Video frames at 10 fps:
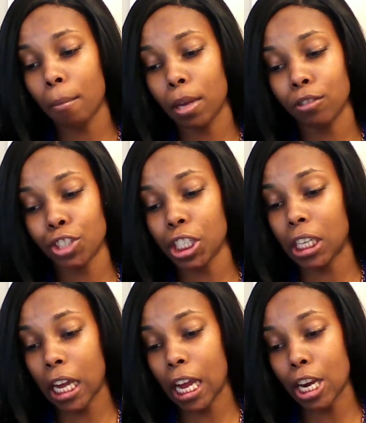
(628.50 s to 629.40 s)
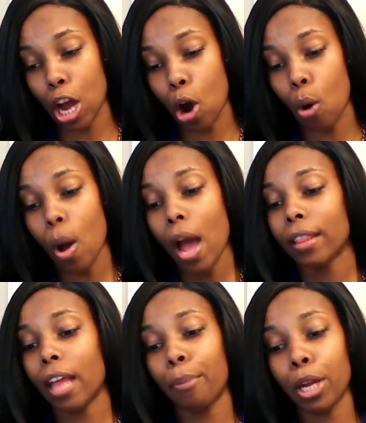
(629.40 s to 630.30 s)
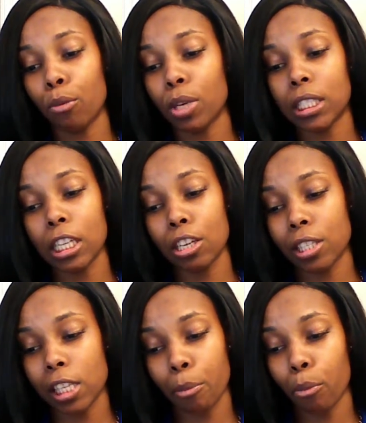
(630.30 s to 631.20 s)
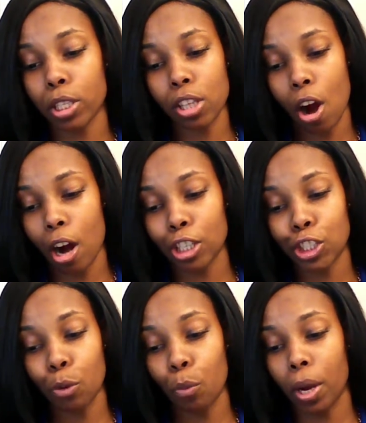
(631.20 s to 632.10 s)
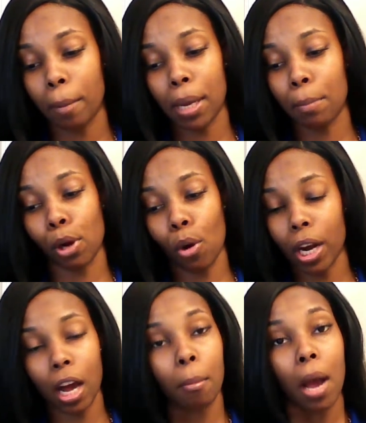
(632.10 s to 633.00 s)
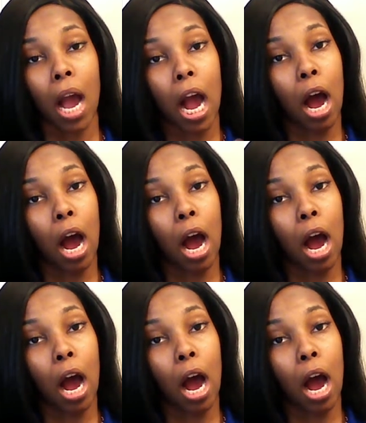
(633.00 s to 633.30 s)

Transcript: If she did know that Peter was still sleeping with Tara, she wouldn't be blowing up